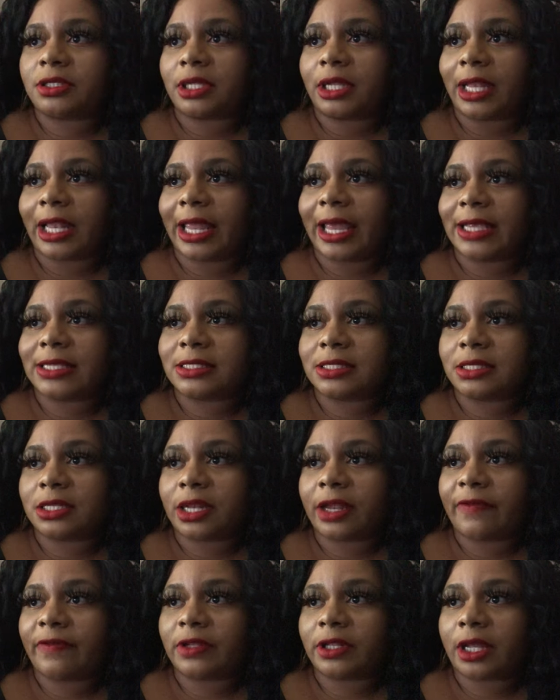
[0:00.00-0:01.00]
the classes
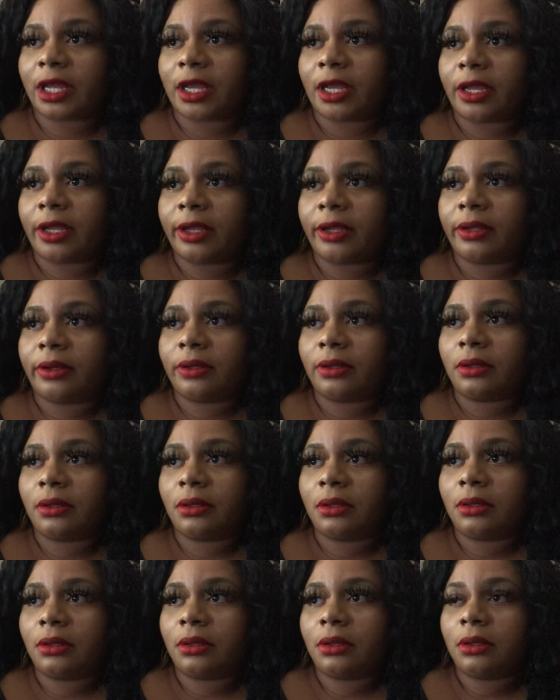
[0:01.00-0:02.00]
and everything,
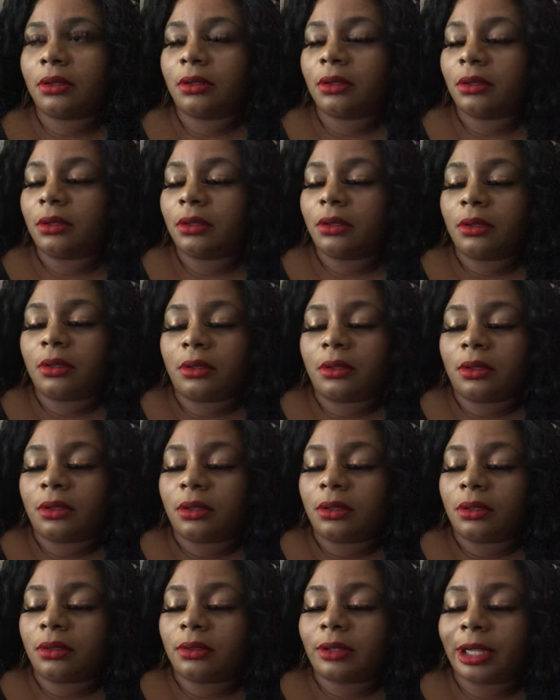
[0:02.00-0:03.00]

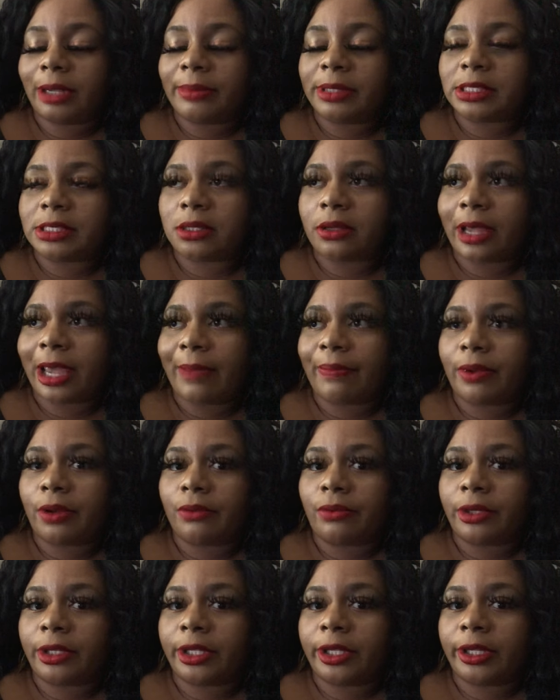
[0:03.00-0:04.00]
ooh, I'd be so happy
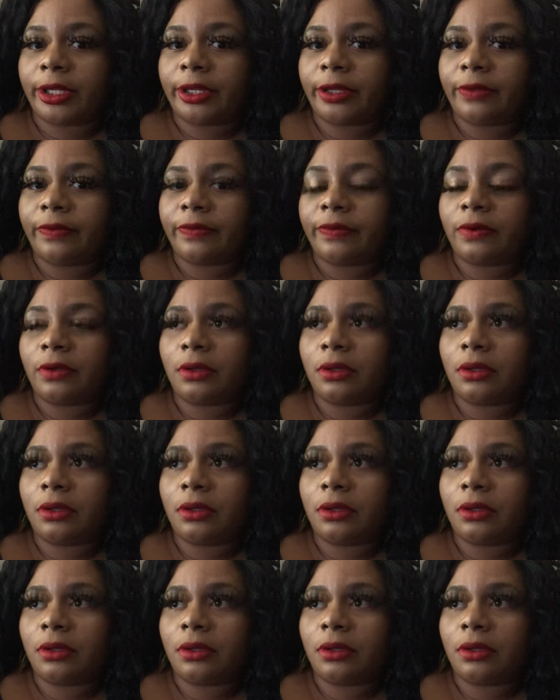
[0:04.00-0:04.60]
and relieved.